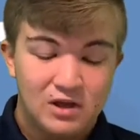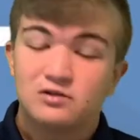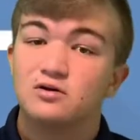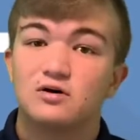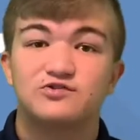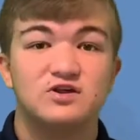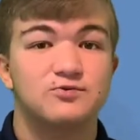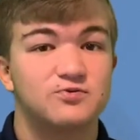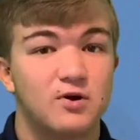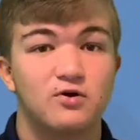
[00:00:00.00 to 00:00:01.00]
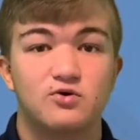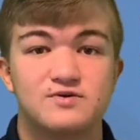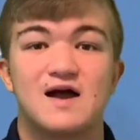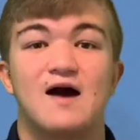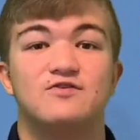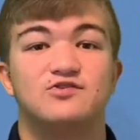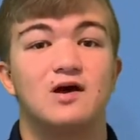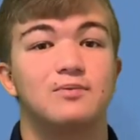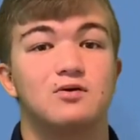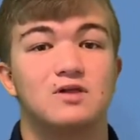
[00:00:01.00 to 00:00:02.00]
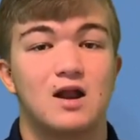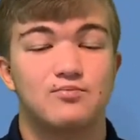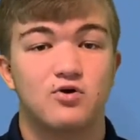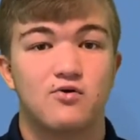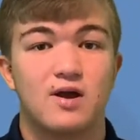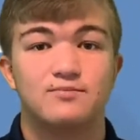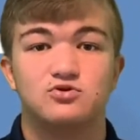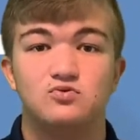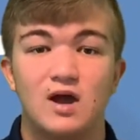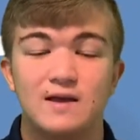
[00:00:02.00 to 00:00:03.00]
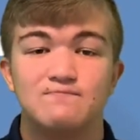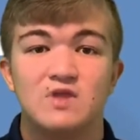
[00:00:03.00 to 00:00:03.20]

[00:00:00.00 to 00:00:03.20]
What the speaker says: Look, Steve Spurrier got the South Carolina program to a